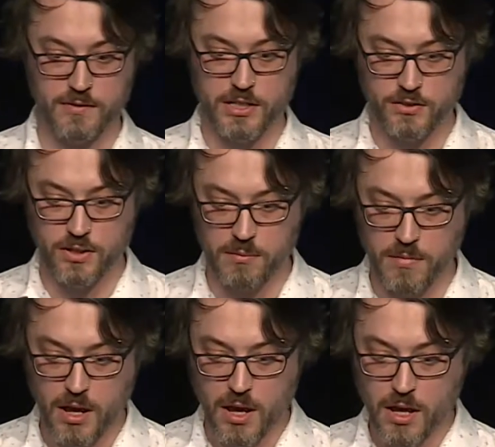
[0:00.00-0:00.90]
event stream,
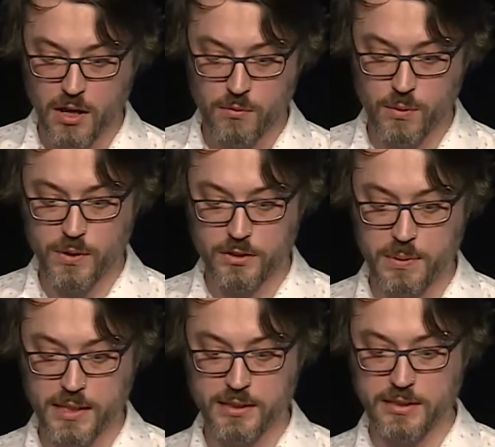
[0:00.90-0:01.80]
we would
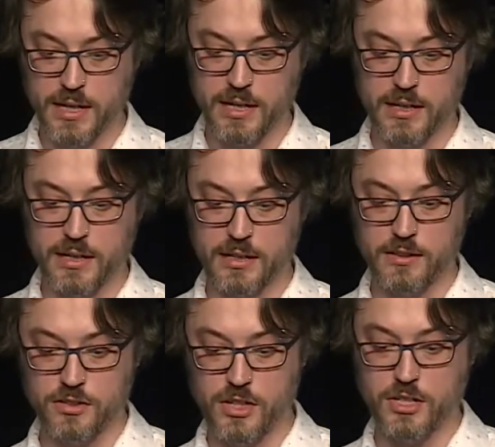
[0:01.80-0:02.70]
expect the data in
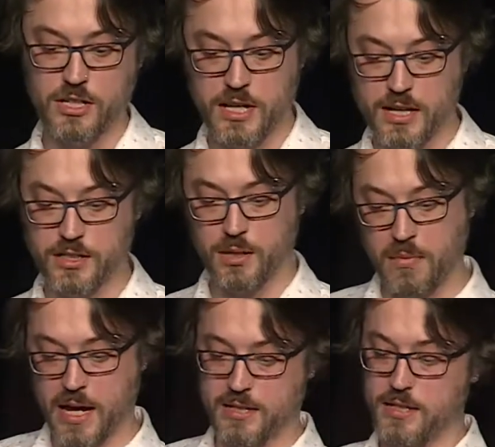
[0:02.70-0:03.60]
the search index to
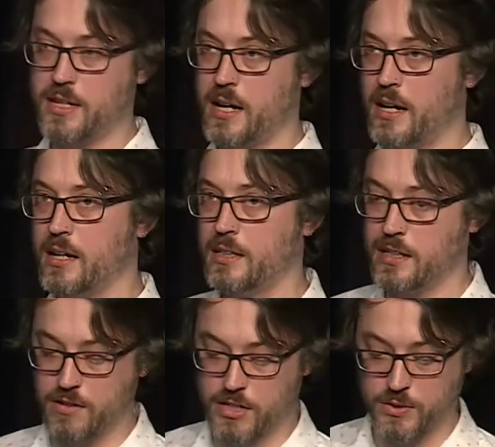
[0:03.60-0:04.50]
match the data in
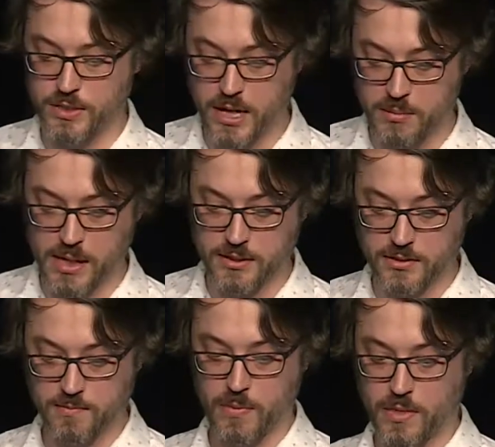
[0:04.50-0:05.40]
the original
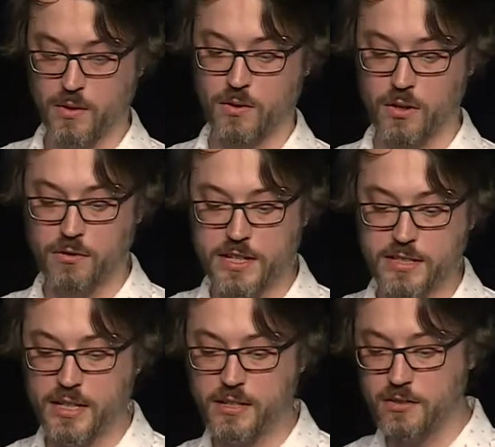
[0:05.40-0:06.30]
database. All of these
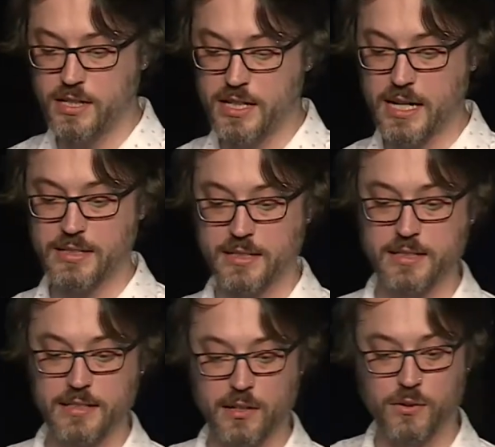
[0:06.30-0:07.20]
secondary
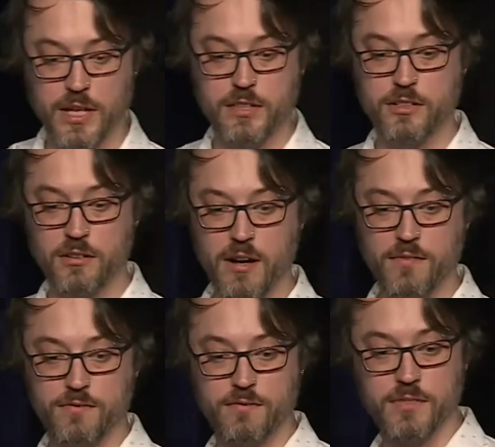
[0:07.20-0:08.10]
indexes and all other
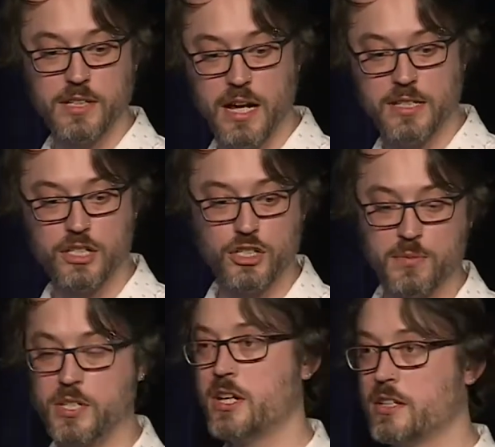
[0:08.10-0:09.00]
derived data
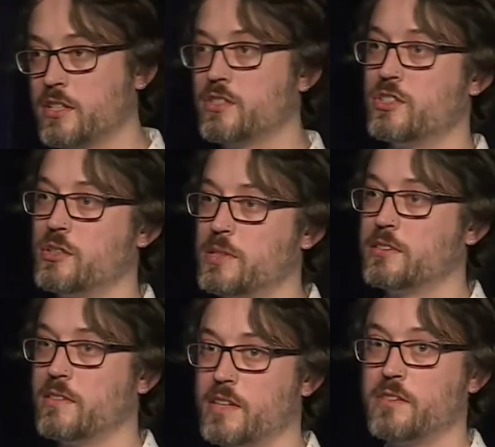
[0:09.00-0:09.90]
systems are just
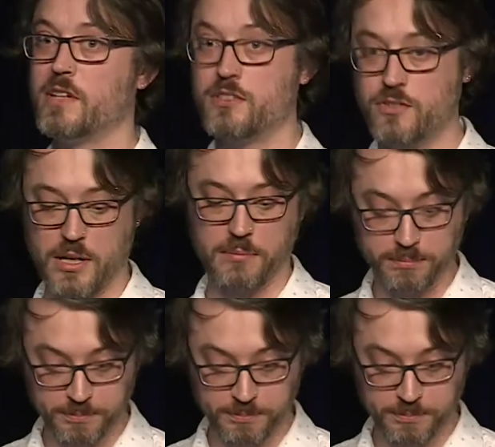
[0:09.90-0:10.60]
consumers of the event stream.